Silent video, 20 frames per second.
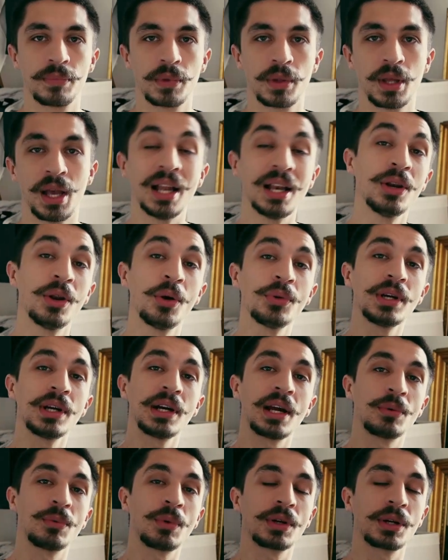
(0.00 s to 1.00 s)
Hello
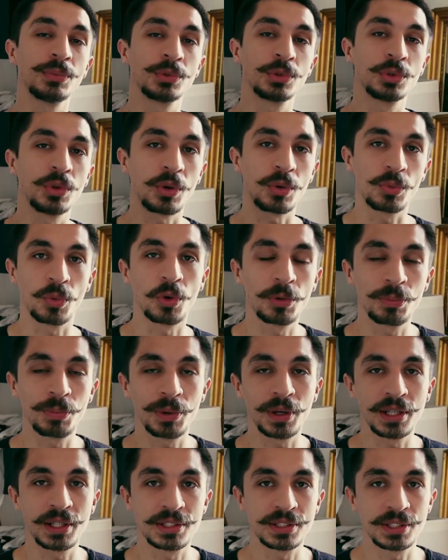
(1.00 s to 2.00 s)
and welcome to our world
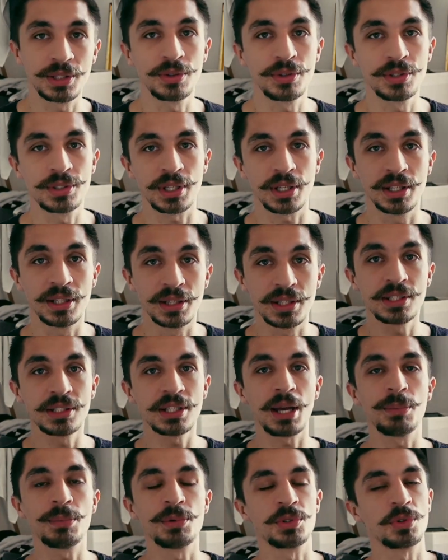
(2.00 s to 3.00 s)
building series. In this
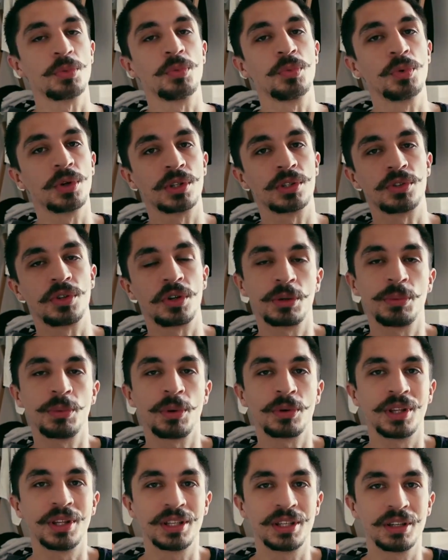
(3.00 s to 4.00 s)
episode, we're going to talk
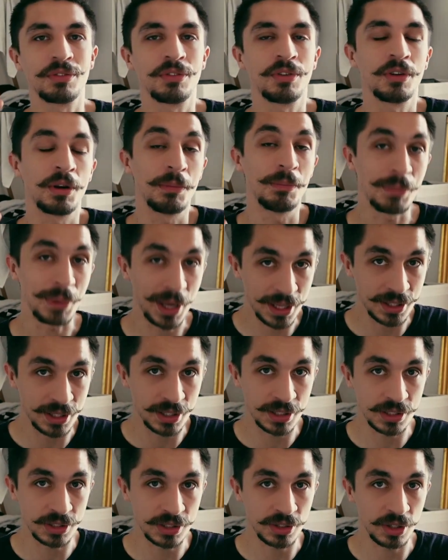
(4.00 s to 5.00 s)
about the different
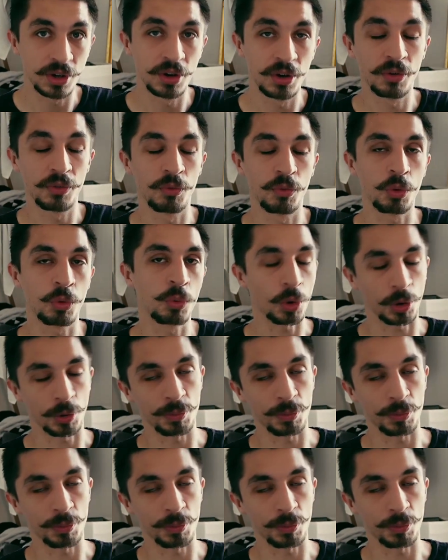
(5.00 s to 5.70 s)
methods for world